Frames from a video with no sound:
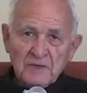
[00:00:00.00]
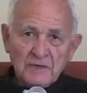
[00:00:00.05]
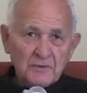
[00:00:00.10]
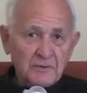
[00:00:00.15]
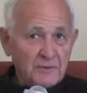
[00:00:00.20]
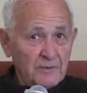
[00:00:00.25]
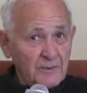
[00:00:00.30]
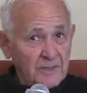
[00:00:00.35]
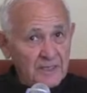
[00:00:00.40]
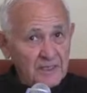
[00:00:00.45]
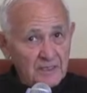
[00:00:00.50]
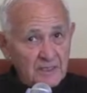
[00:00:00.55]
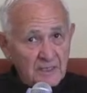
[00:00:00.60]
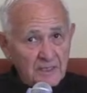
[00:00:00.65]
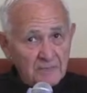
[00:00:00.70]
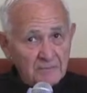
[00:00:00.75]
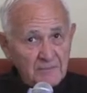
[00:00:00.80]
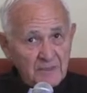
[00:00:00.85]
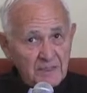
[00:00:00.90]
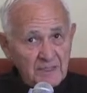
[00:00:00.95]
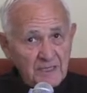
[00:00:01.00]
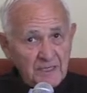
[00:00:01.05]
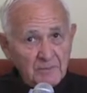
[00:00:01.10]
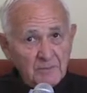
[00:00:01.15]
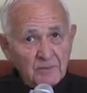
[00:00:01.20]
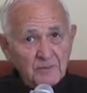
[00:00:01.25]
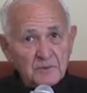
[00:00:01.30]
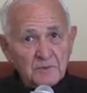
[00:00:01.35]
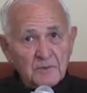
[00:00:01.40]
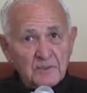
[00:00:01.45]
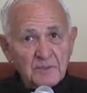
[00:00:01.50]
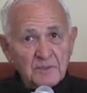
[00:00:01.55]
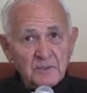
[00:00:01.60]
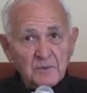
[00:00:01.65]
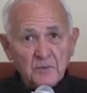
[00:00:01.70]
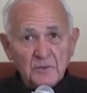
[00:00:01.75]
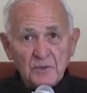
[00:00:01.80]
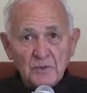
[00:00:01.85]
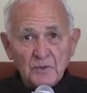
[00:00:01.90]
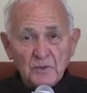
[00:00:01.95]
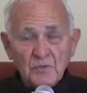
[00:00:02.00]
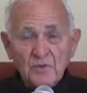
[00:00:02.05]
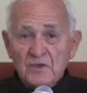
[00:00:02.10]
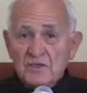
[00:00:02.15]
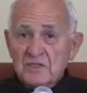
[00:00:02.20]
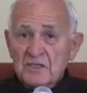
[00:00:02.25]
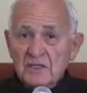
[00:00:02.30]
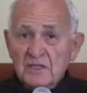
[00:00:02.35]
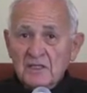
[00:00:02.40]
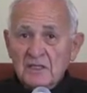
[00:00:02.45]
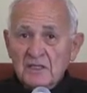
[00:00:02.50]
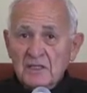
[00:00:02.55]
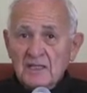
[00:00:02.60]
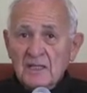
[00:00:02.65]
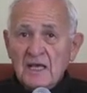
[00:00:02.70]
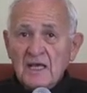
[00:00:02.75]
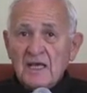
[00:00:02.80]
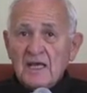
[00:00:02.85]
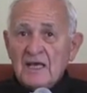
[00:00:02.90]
I regret not being able to be there with you physically,